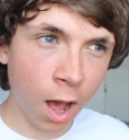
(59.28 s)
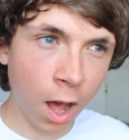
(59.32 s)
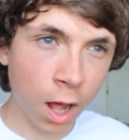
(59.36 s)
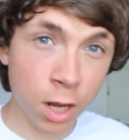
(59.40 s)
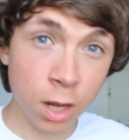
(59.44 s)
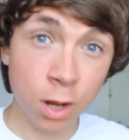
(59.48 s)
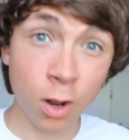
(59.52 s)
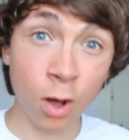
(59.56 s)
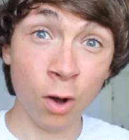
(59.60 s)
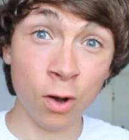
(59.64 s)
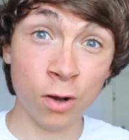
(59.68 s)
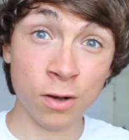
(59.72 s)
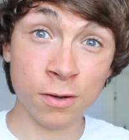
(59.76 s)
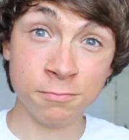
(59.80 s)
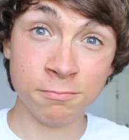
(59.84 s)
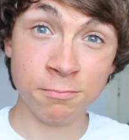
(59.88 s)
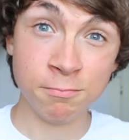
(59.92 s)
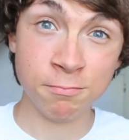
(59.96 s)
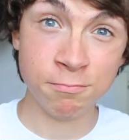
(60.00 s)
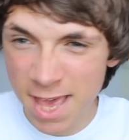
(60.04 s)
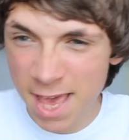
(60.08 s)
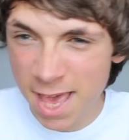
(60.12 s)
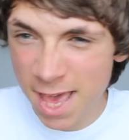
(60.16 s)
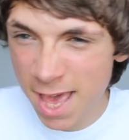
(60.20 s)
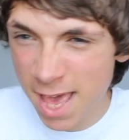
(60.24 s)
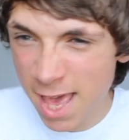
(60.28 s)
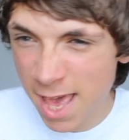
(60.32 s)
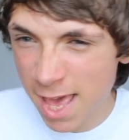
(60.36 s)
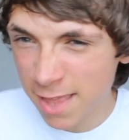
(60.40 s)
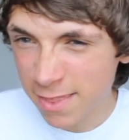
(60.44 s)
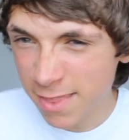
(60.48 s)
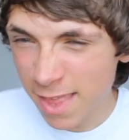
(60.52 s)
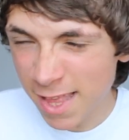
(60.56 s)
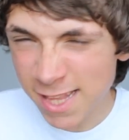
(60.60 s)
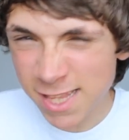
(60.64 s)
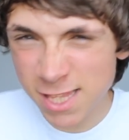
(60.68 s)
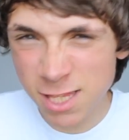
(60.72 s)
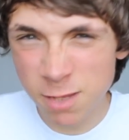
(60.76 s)
a lot.
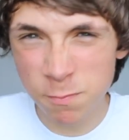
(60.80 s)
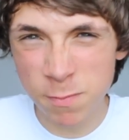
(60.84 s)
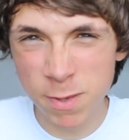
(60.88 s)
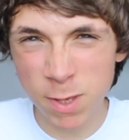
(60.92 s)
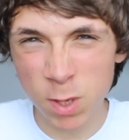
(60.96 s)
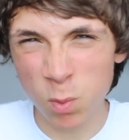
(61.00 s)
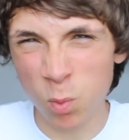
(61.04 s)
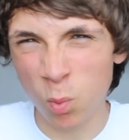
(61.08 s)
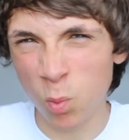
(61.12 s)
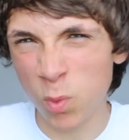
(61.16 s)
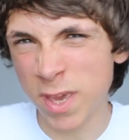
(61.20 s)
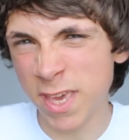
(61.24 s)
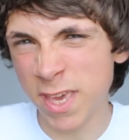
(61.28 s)
That's a bit